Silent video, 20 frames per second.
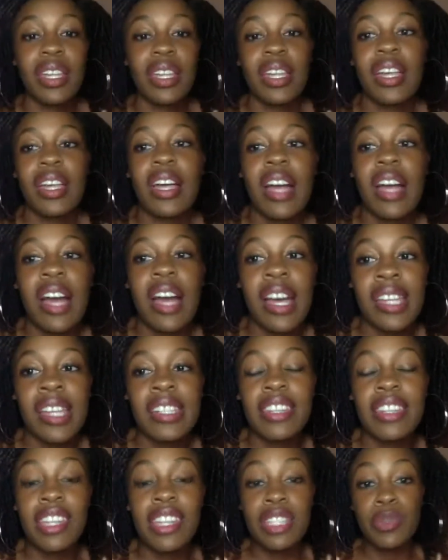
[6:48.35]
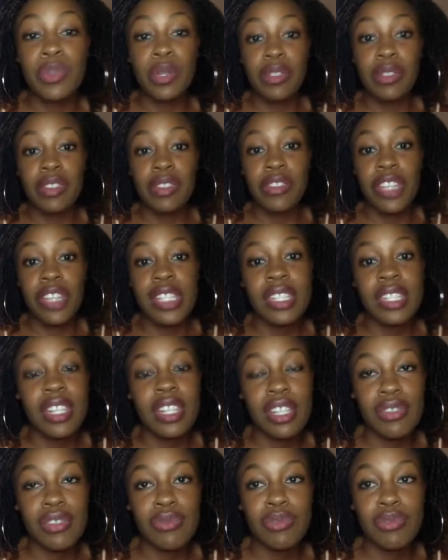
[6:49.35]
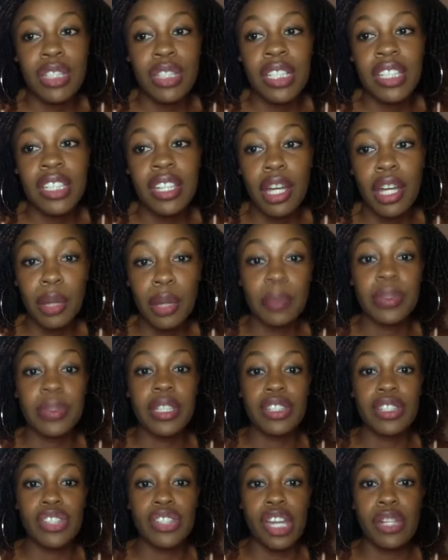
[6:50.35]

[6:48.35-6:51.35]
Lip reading: And that's one of the things that has really helped the channel.